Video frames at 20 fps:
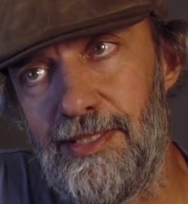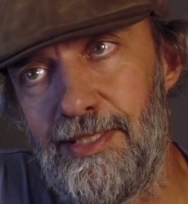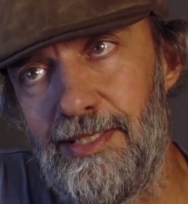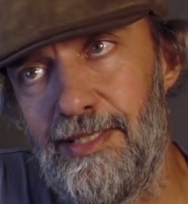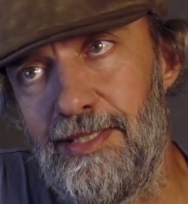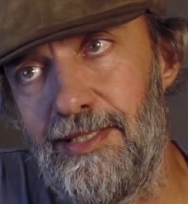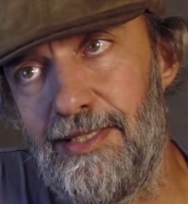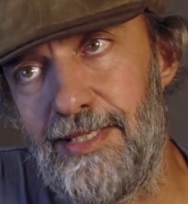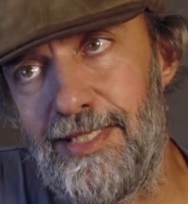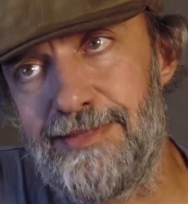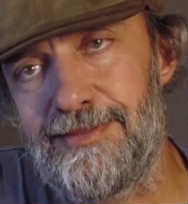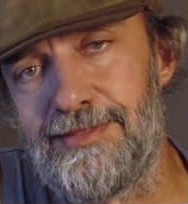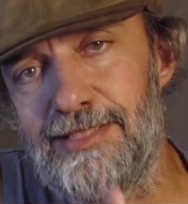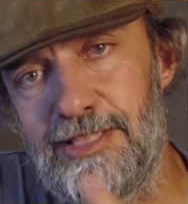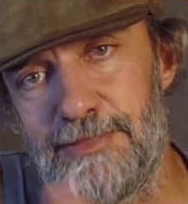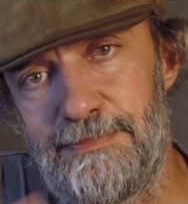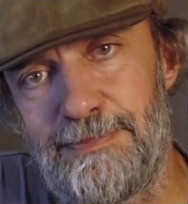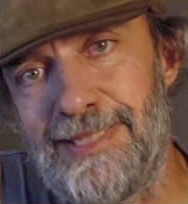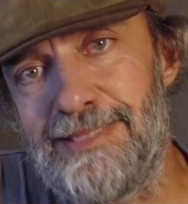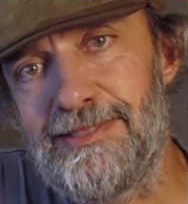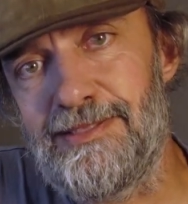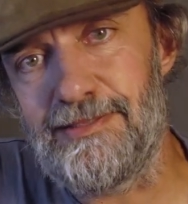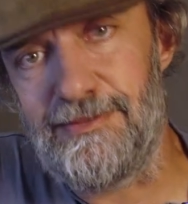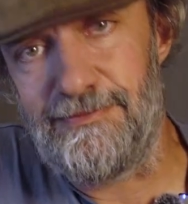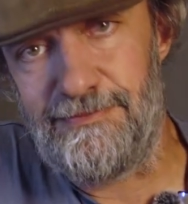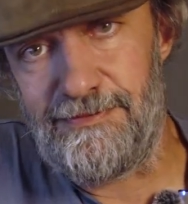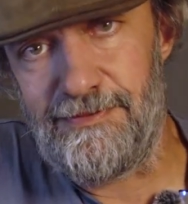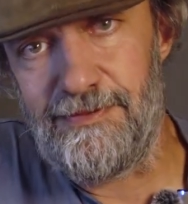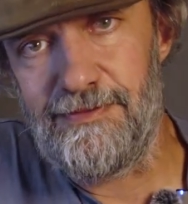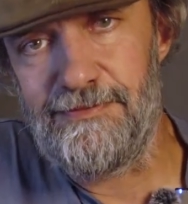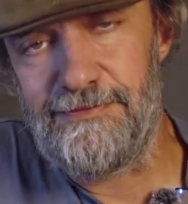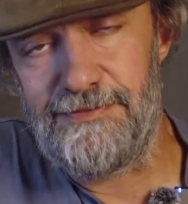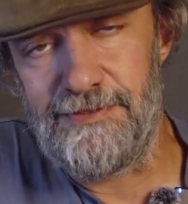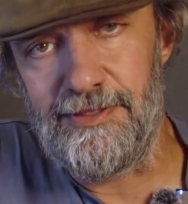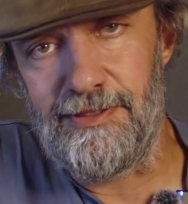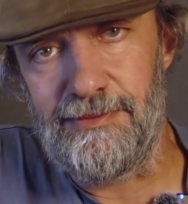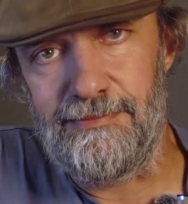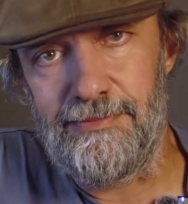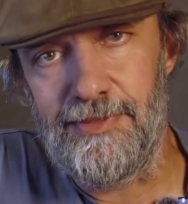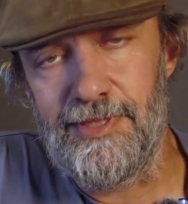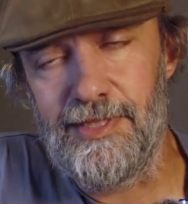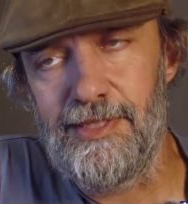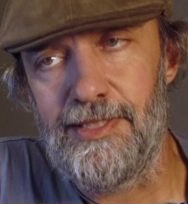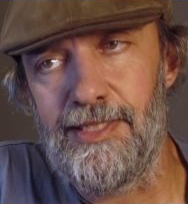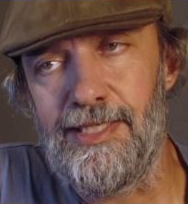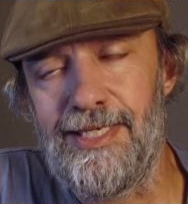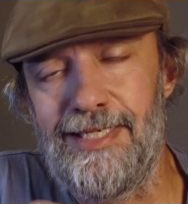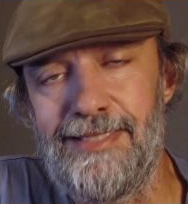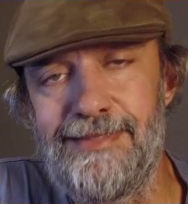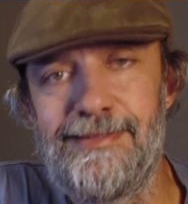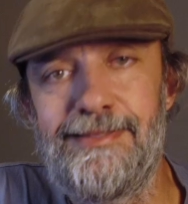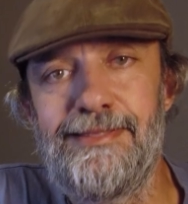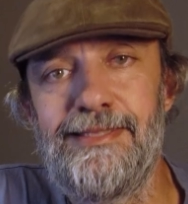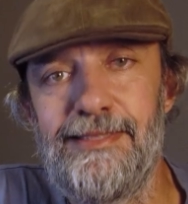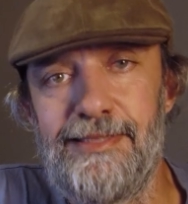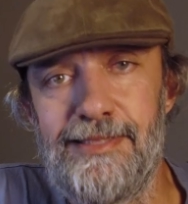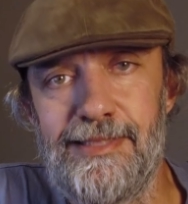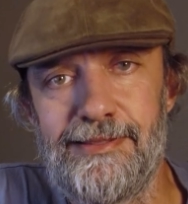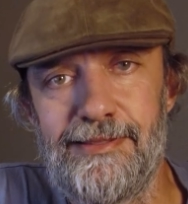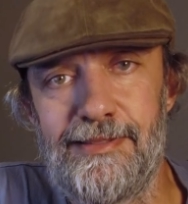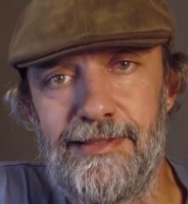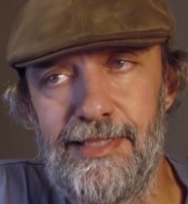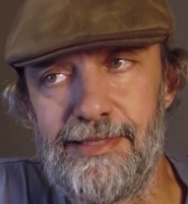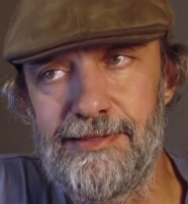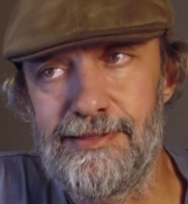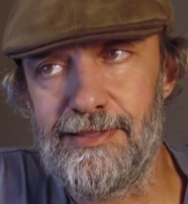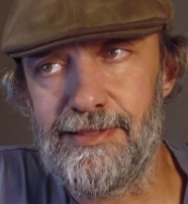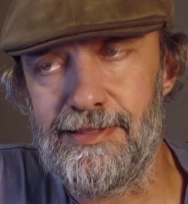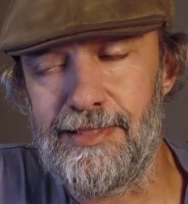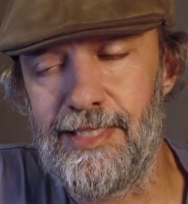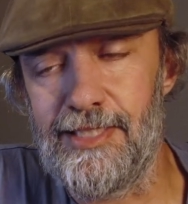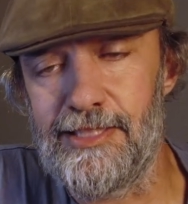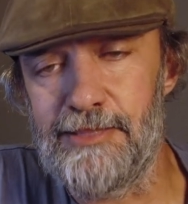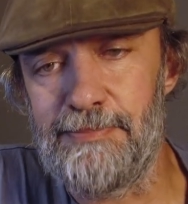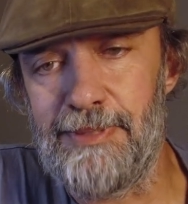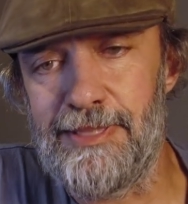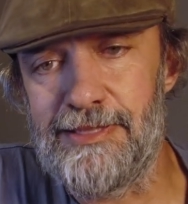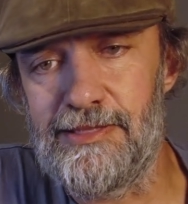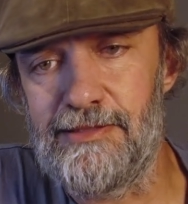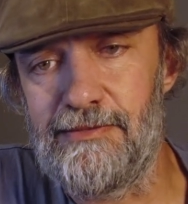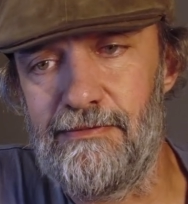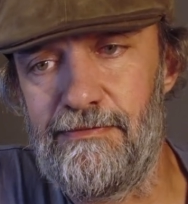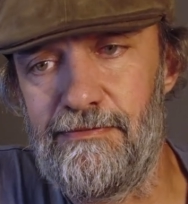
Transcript: a less expensive film. I see it as a less expensive